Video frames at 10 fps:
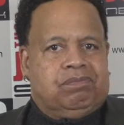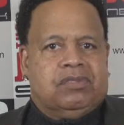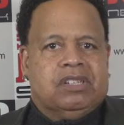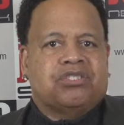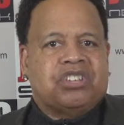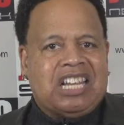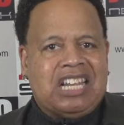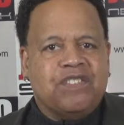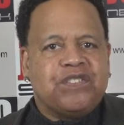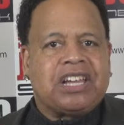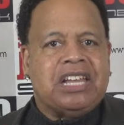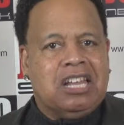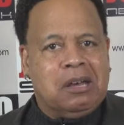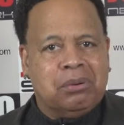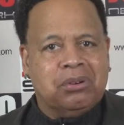a significant
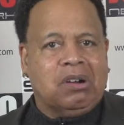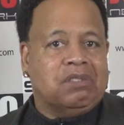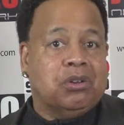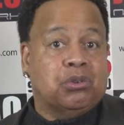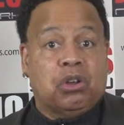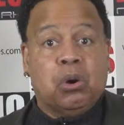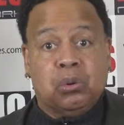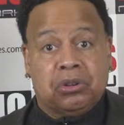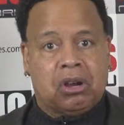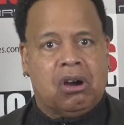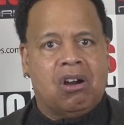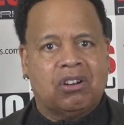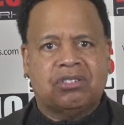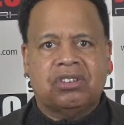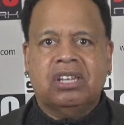number of those
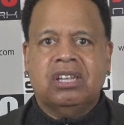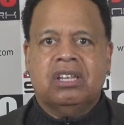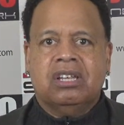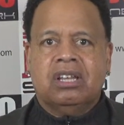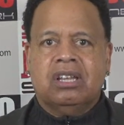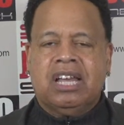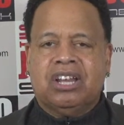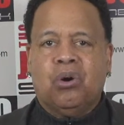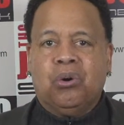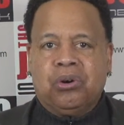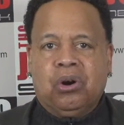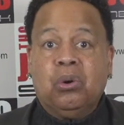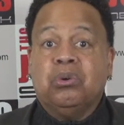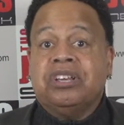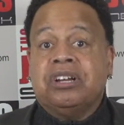oligarchs that
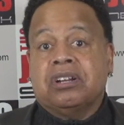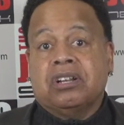owe their